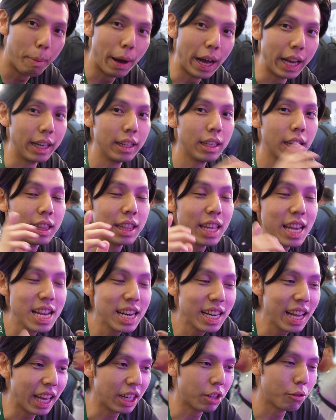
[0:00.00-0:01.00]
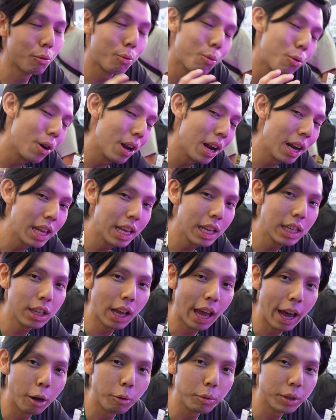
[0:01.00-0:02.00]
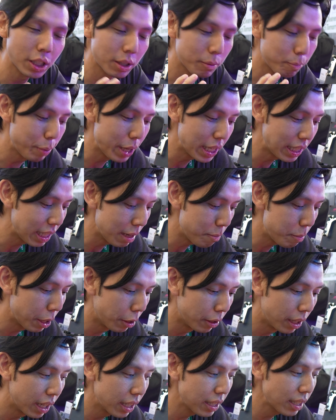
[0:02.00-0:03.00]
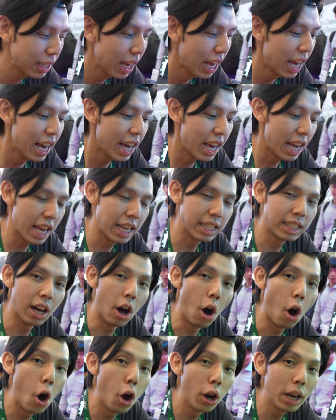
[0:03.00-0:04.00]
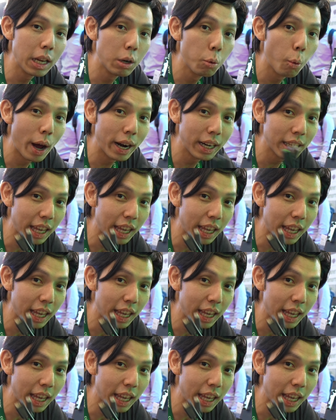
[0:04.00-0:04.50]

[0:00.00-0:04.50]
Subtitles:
but the thing that really helps PC builders is the all-in-one